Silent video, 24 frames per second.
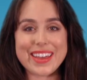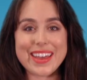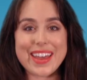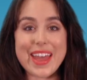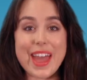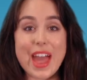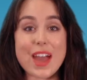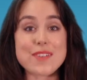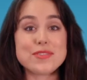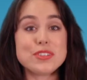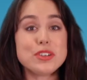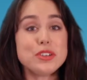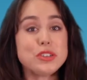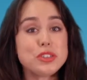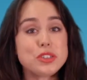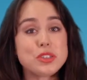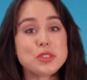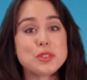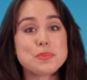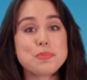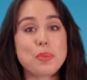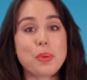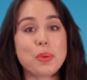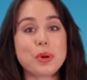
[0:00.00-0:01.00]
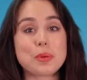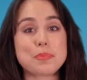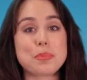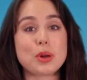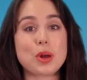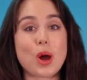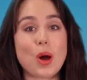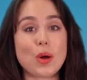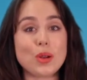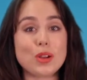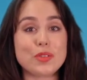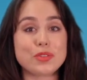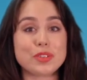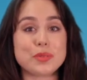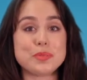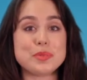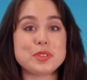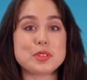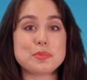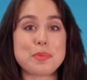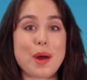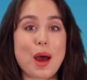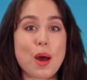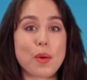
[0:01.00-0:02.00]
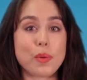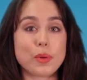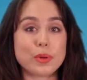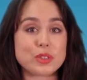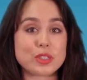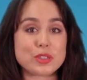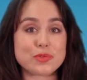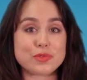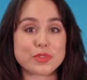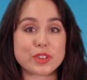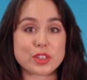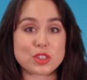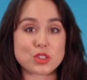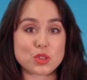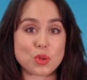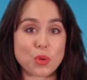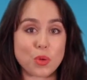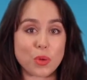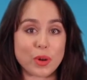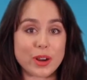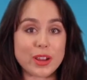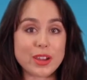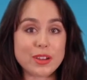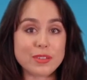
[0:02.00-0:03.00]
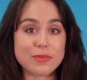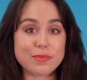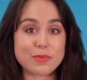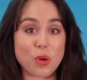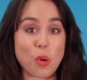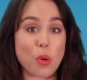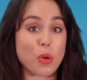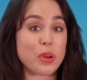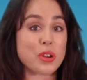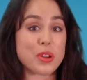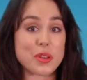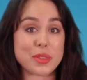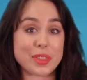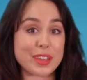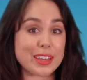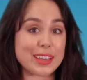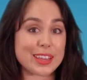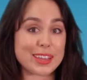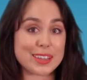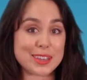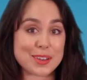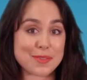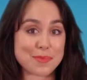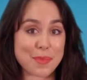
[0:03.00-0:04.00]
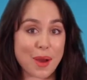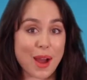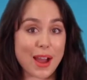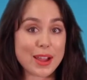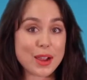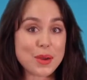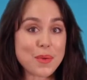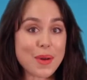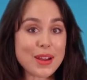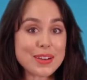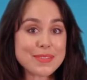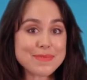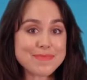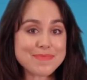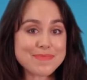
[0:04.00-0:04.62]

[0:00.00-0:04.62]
Have you just bought a pergola from Spa World in Victoria, or are you thinking of buying one?